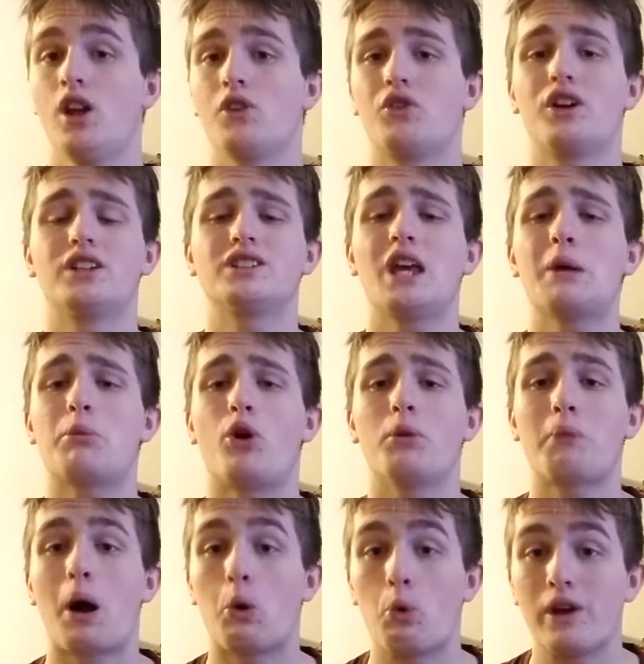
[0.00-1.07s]
For example, on
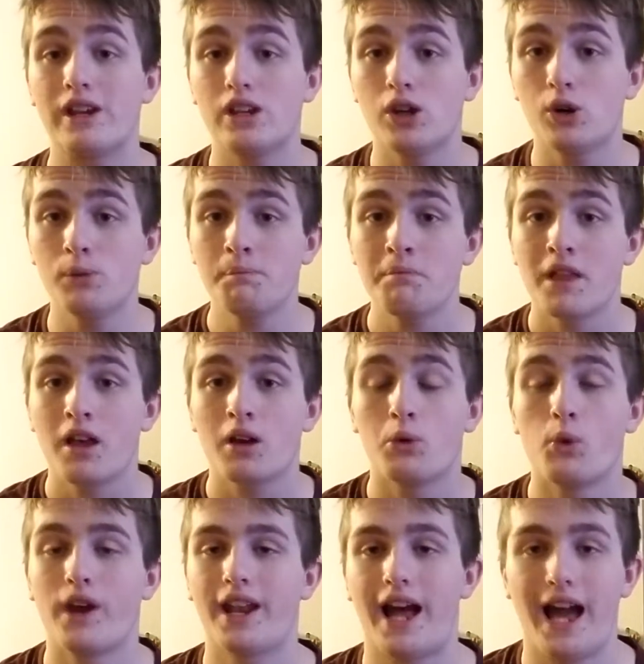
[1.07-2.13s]
my Wii U,
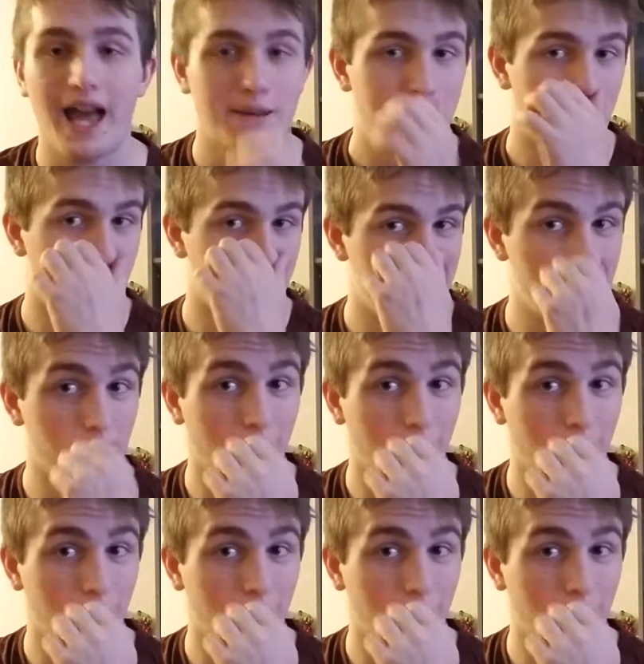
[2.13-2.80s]
when I had my Wii U,